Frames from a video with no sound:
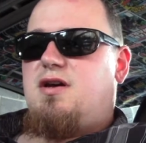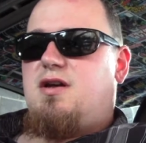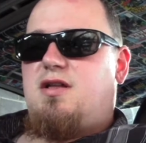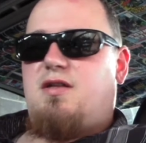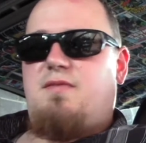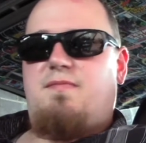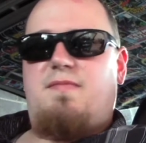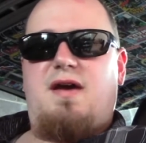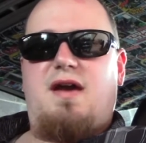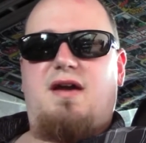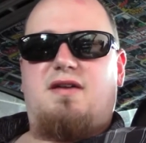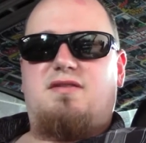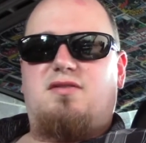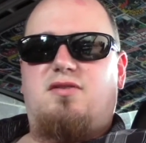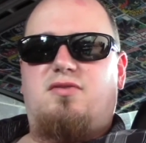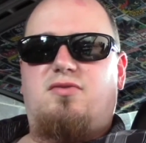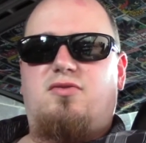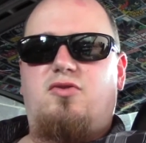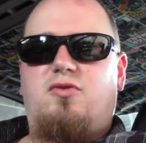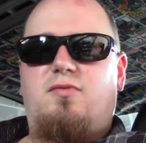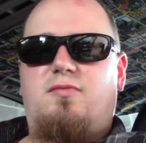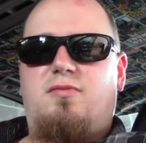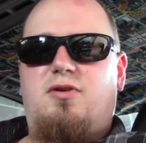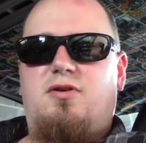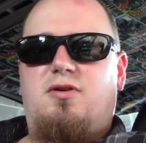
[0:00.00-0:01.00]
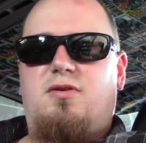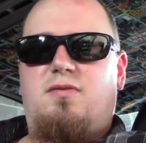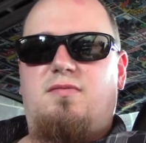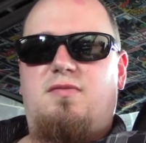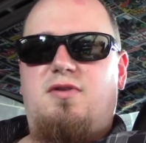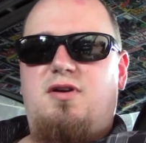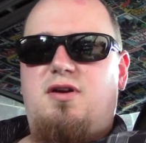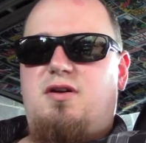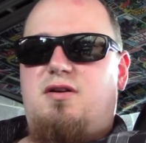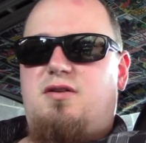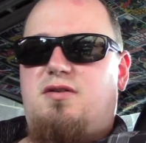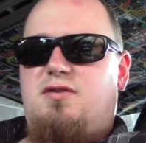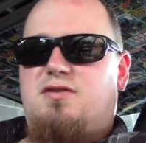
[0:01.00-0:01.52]
the back's aluminum,
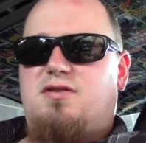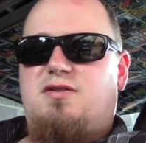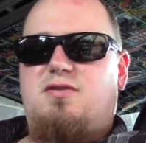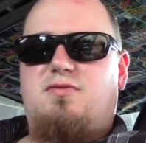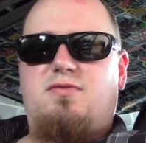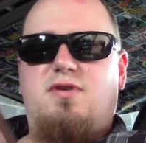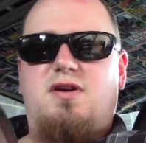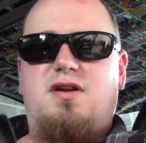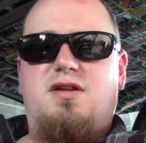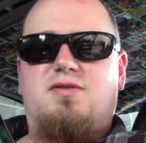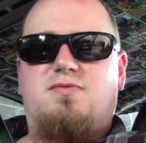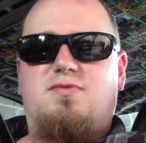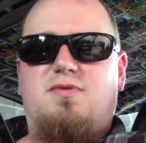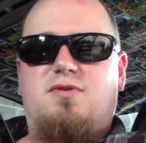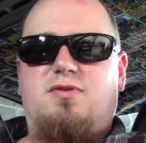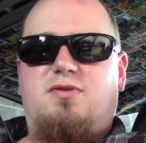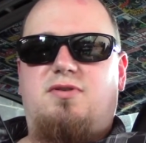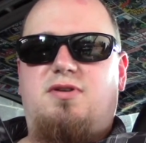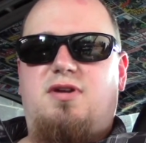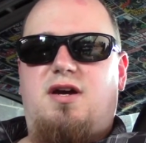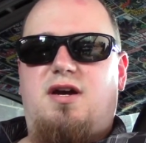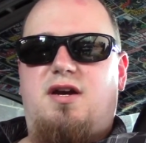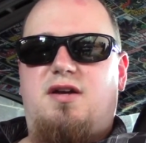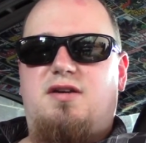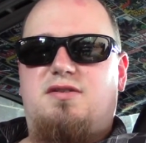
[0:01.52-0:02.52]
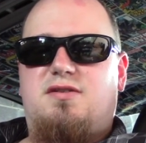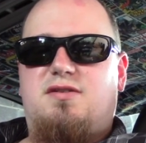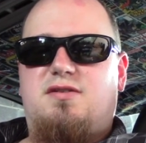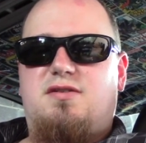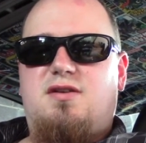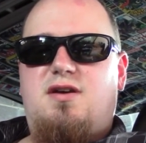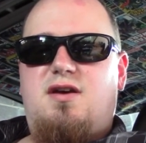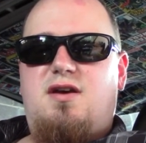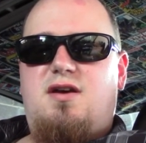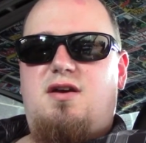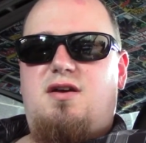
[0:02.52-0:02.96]
the screen's real nice,